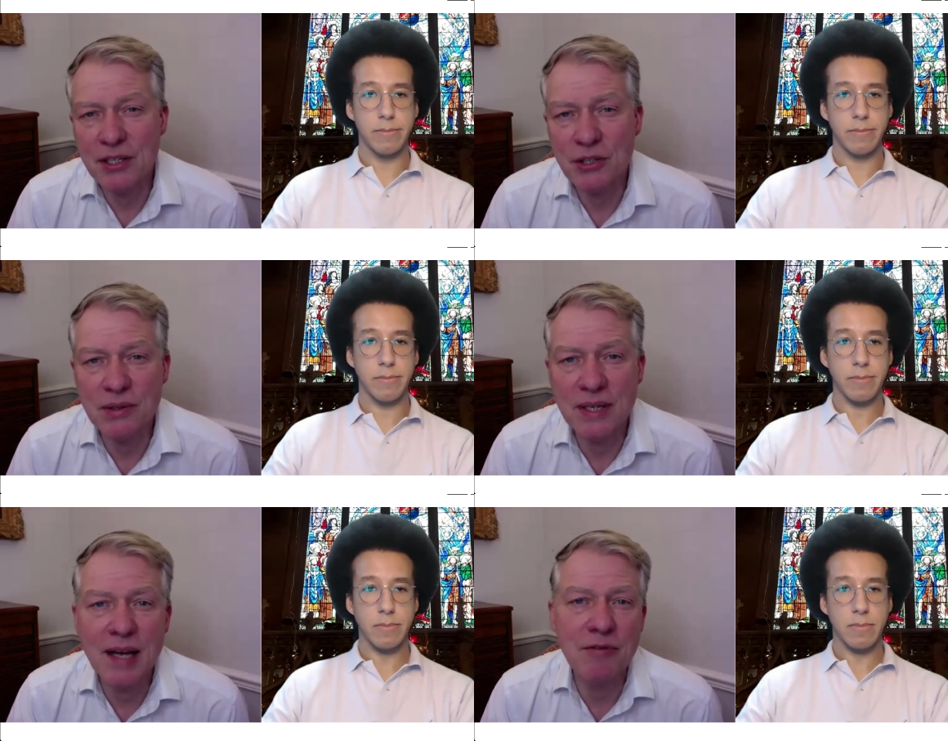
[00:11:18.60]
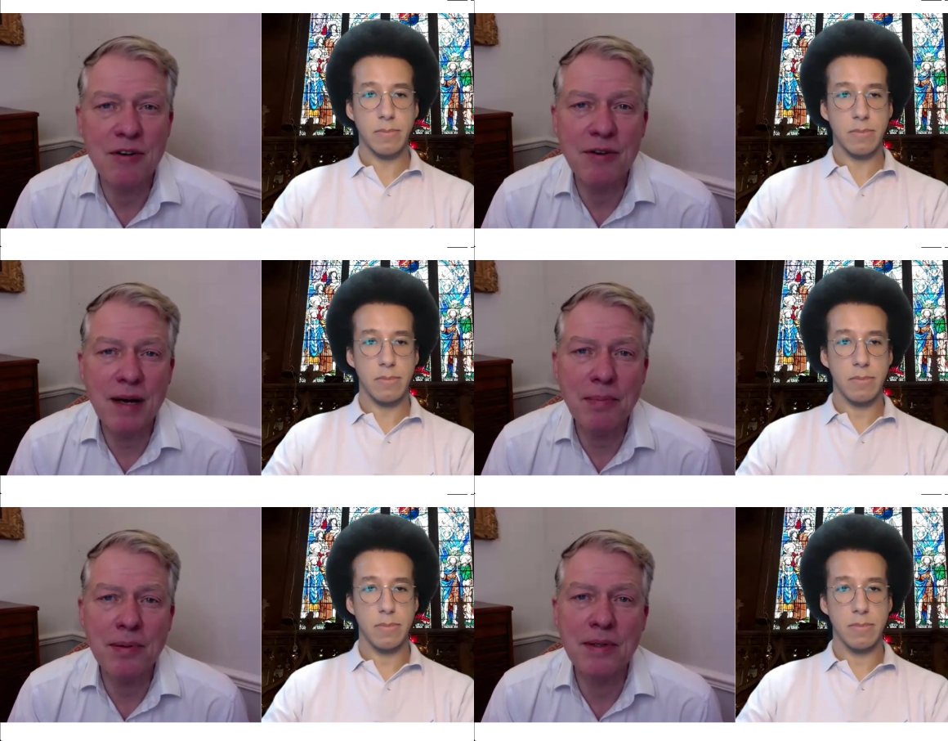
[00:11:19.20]
Speaker 1: should never have
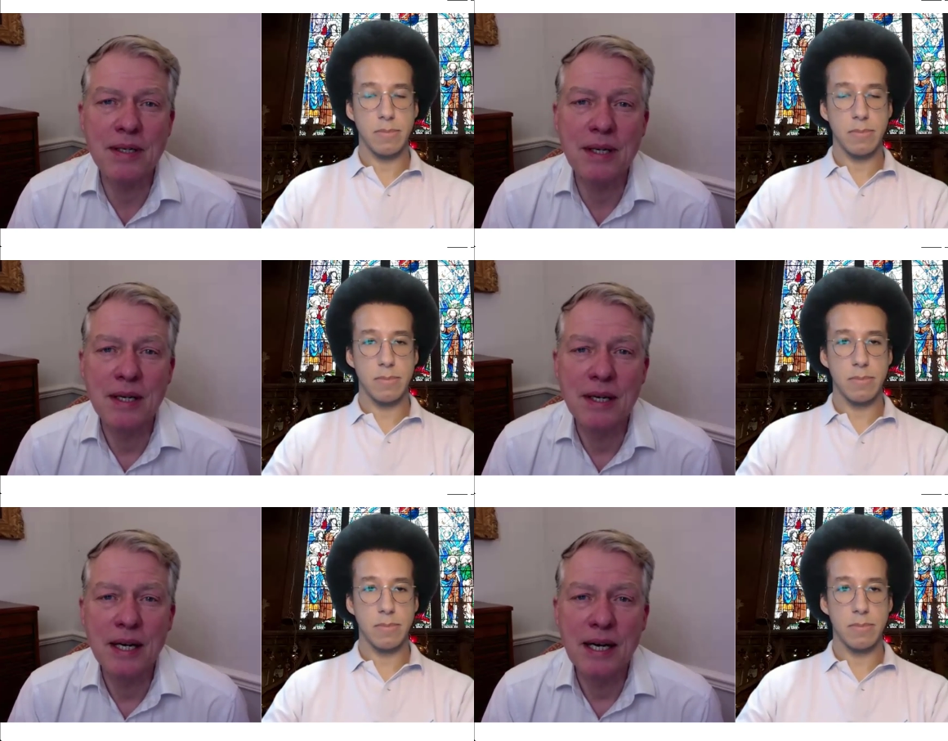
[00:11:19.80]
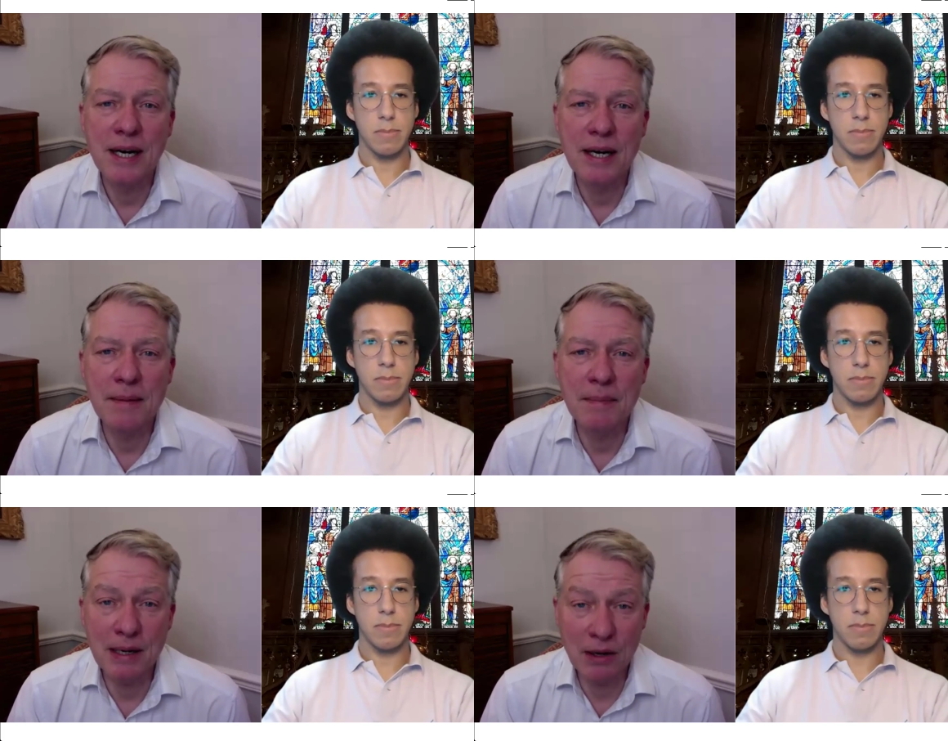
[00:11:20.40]
happened.
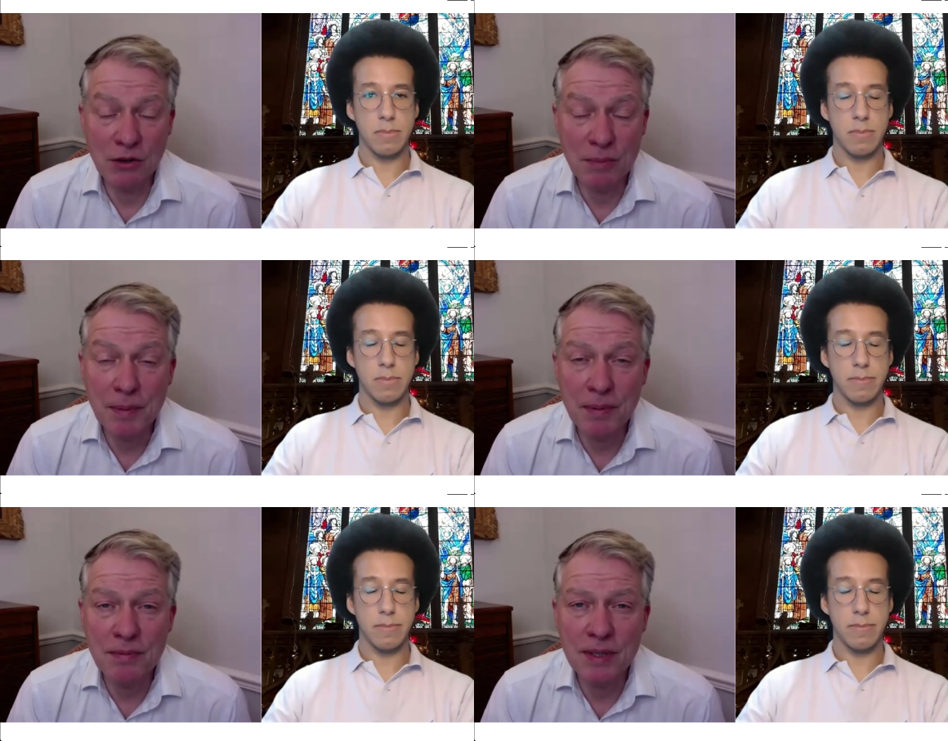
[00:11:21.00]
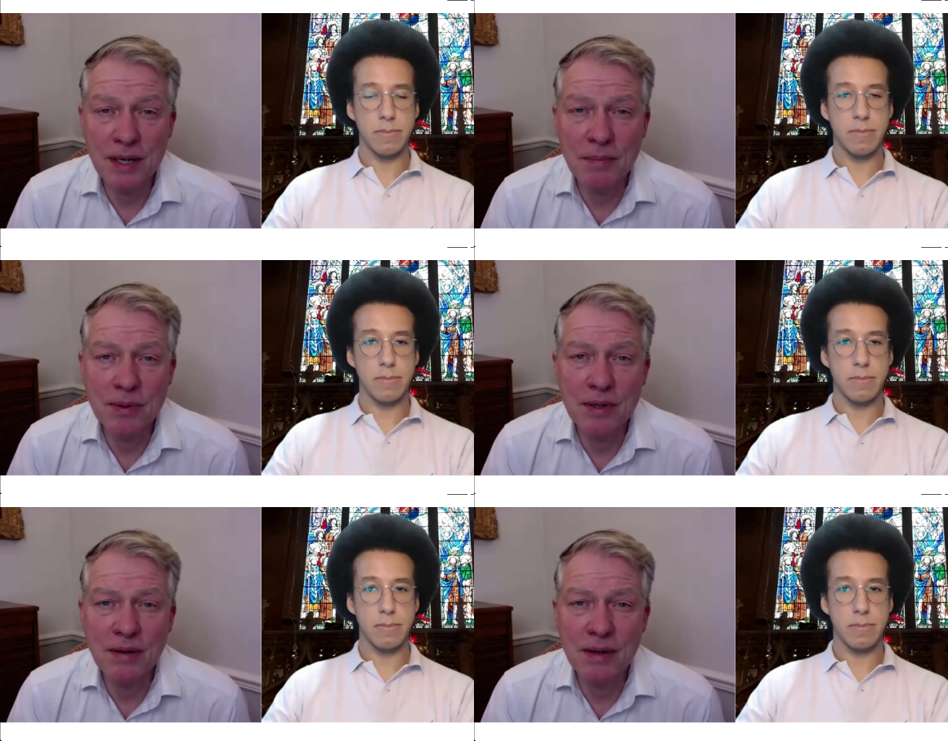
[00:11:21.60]
Um, and a lot of people are, you
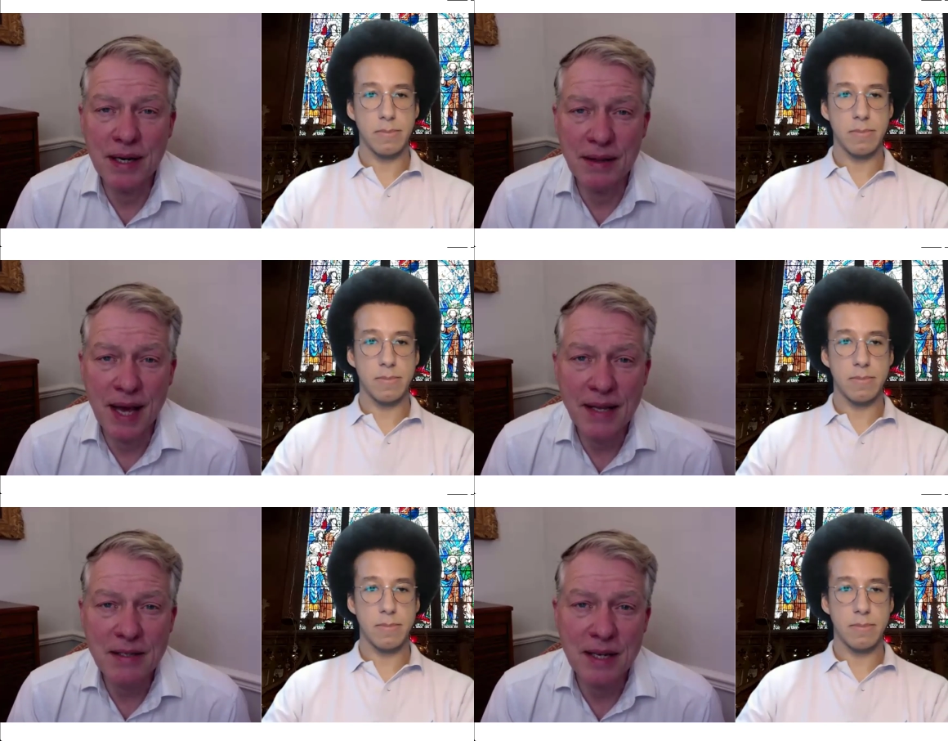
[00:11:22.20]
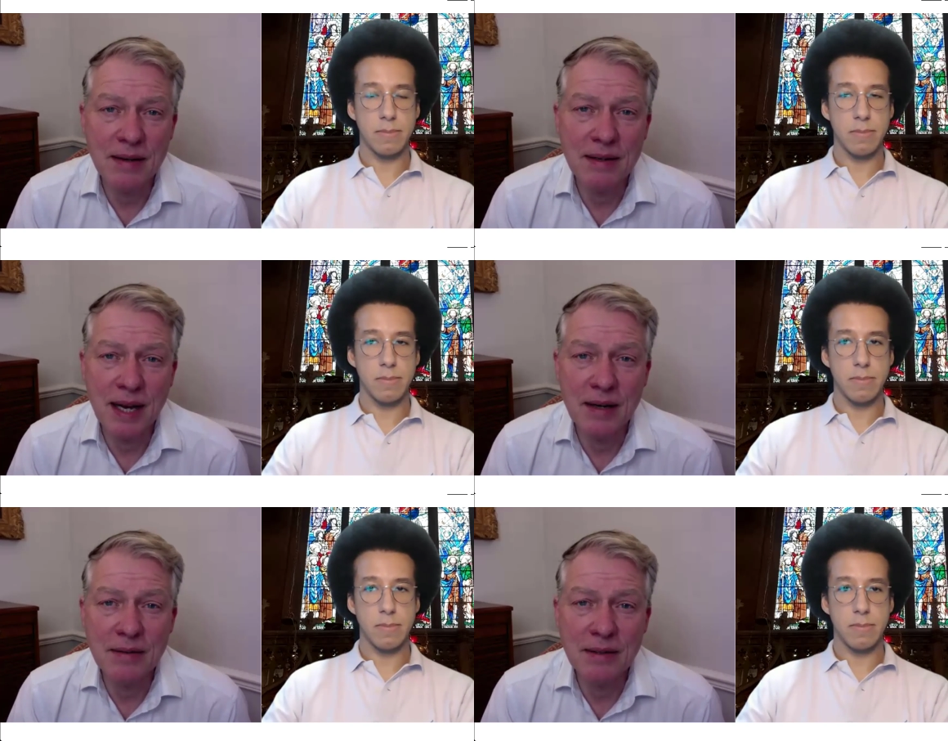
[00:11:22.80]
know, getting their heads down
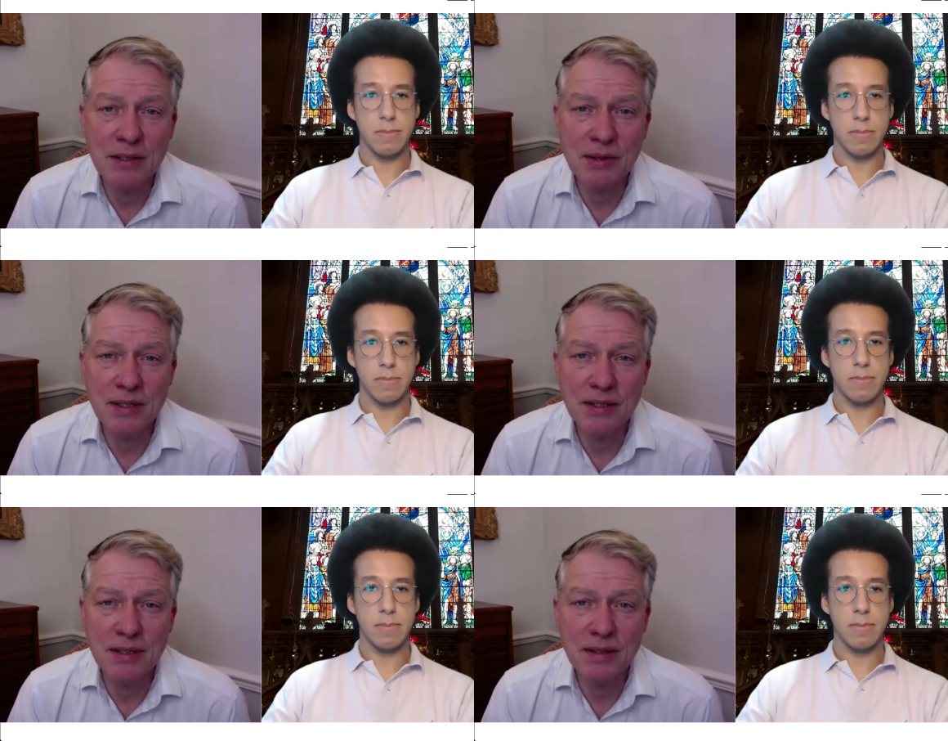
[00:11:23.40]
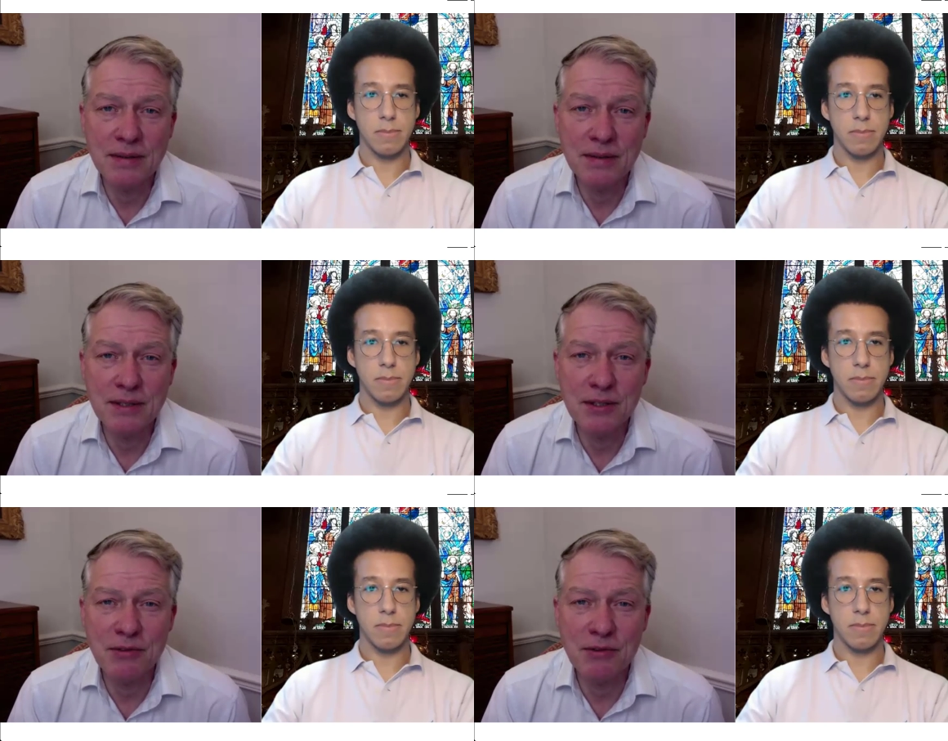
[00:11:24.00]
now and trying to,
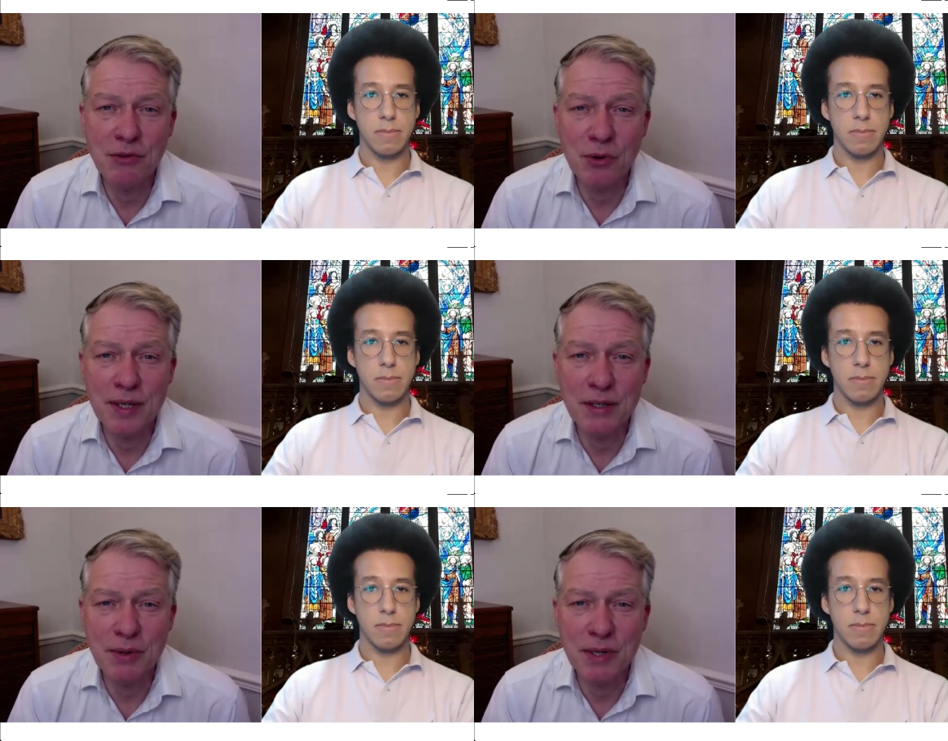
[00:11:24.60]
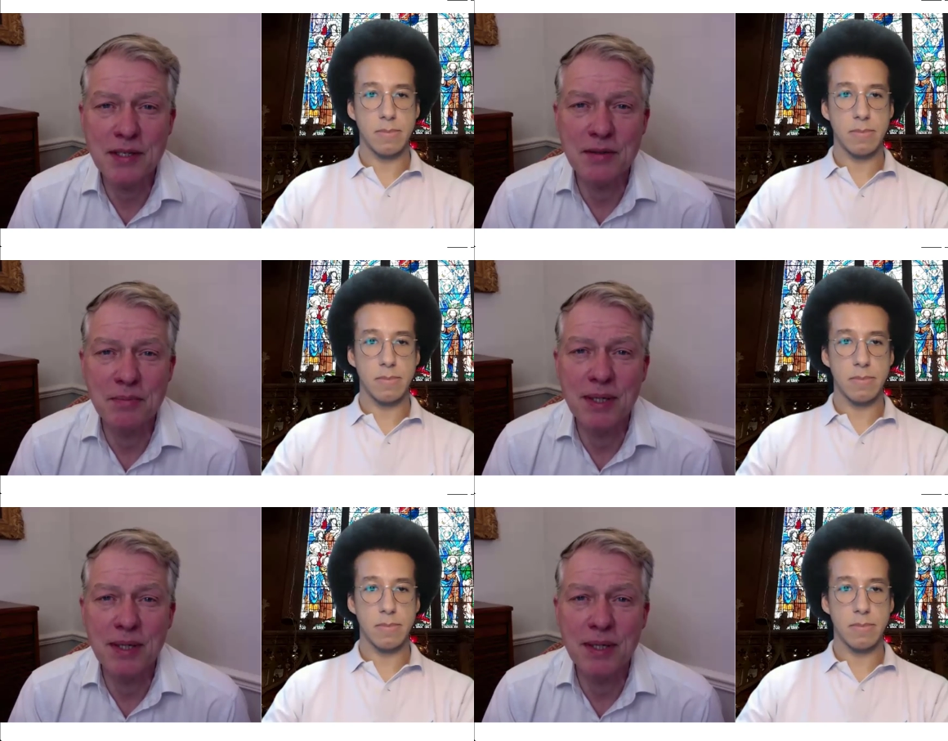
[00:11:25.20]
to sort of avoid criticism.